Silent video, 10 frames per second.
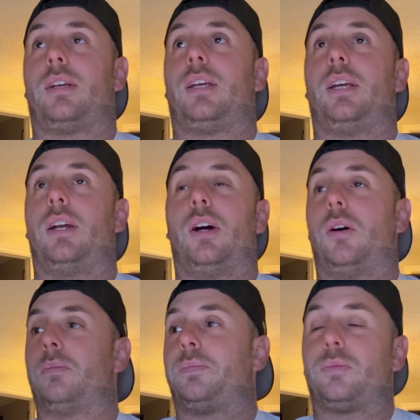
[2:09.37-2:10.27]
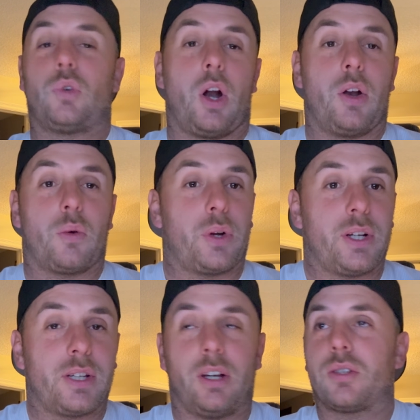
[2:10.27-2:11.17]
running a
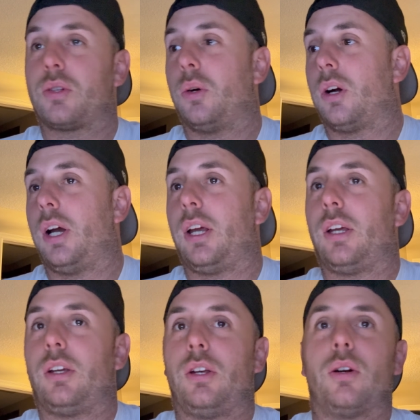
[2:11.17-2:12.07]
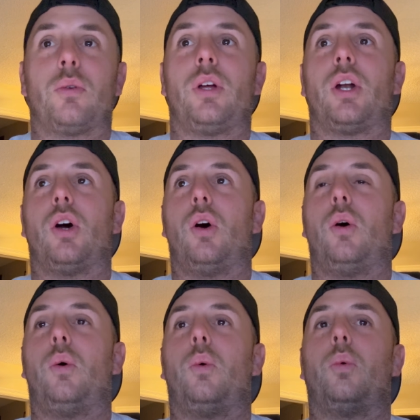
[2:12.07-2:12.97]
retail store. You don't really
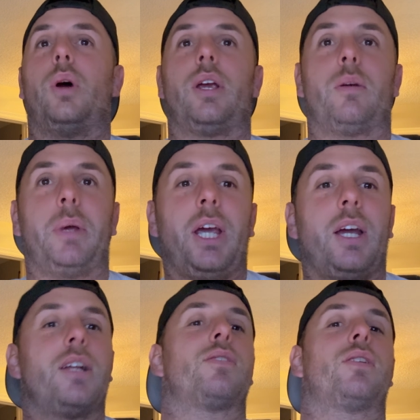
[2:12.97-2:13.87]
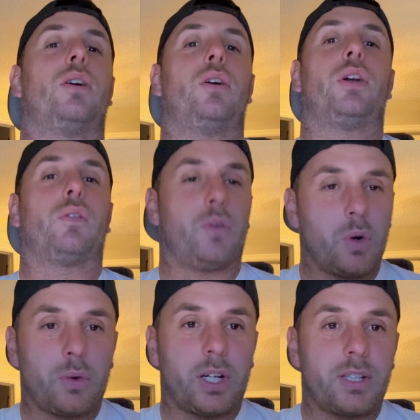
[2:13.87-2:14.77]
know what you're making until your
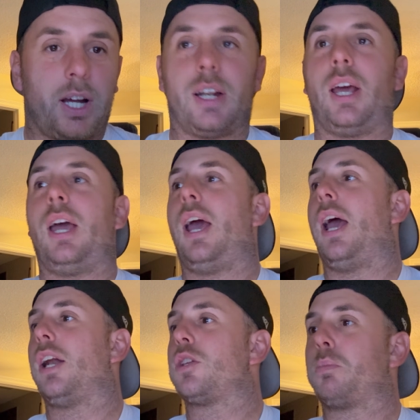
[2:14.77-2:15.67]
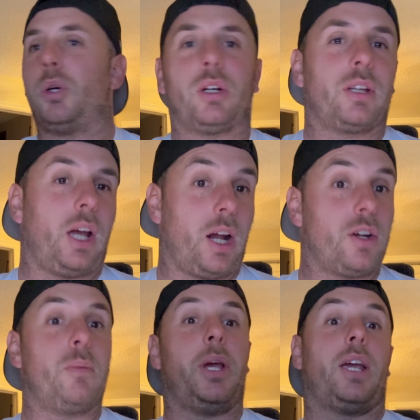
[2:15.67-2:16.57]
phone rings that day and it's booked and
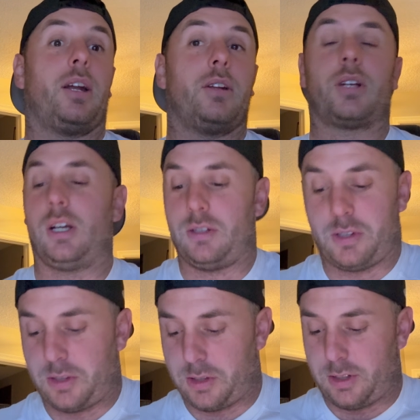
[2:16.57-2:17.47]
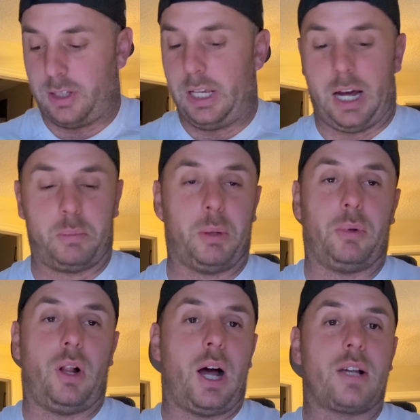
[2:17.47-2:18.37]
you're making it. Because,
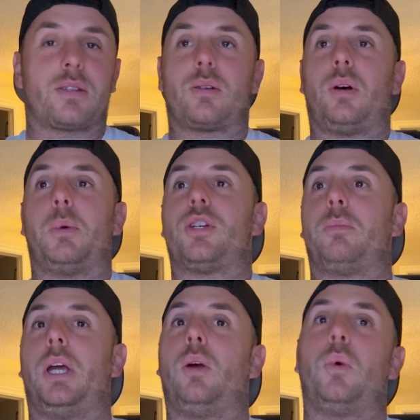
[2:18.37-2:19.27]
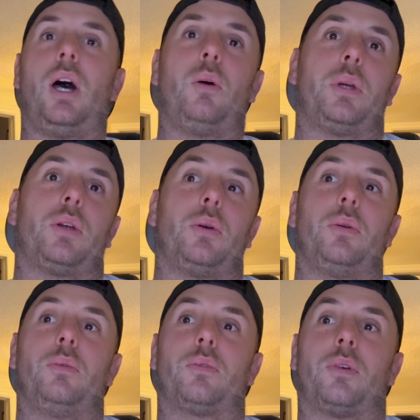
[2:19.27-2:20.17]
people ask how much you make. Well, we
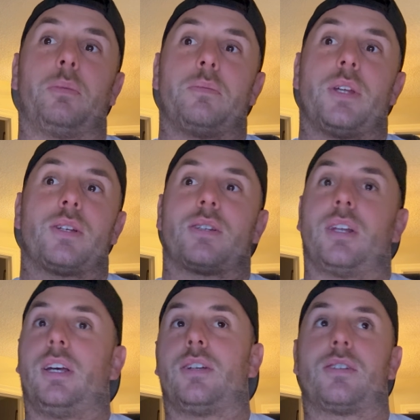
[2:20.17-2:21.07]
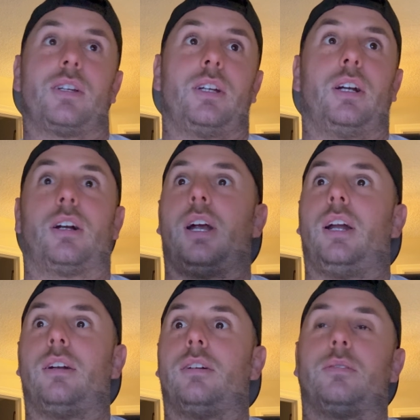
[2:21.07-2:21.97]
do from this to this a year,
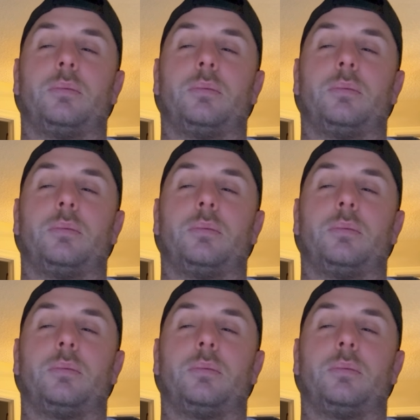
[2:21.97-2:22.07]
and,